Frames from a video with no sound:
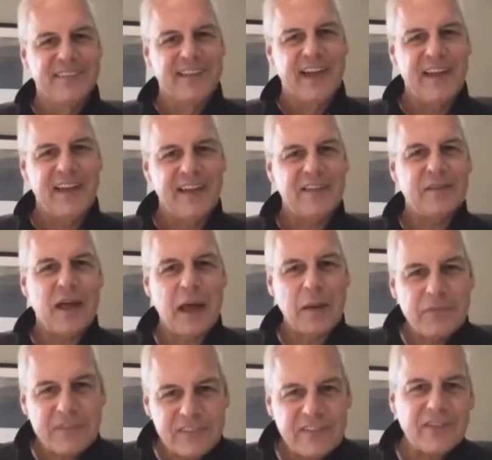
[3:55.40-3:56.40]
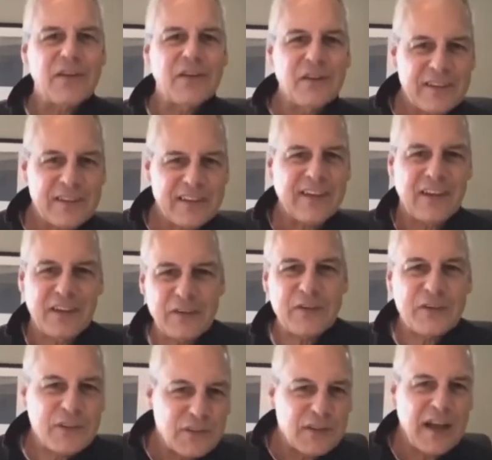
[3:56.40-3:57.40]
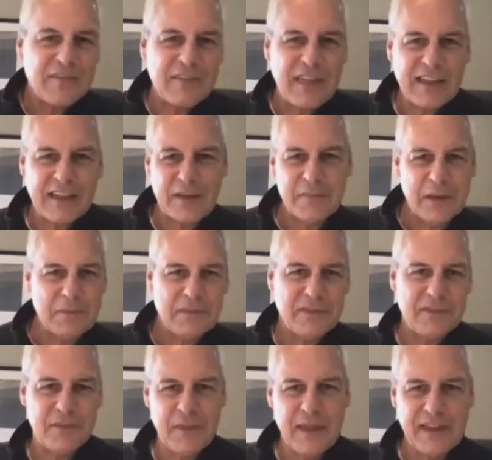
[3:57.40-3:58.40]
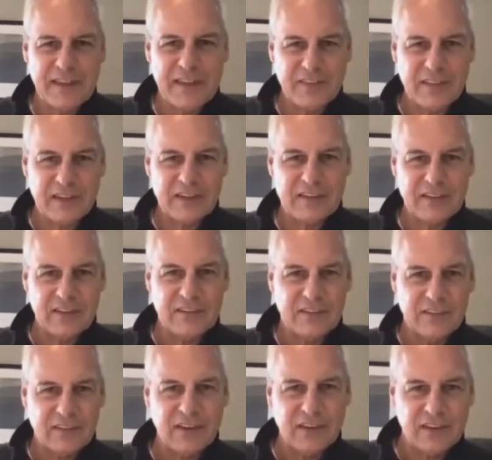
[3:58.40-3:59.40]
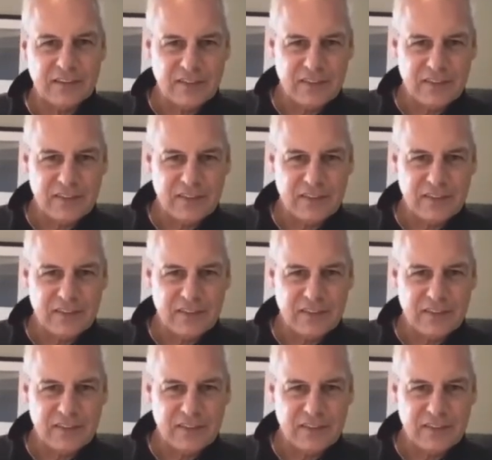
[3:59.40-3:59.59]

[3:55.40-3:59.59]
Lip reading: And still, you still have that commitment to making the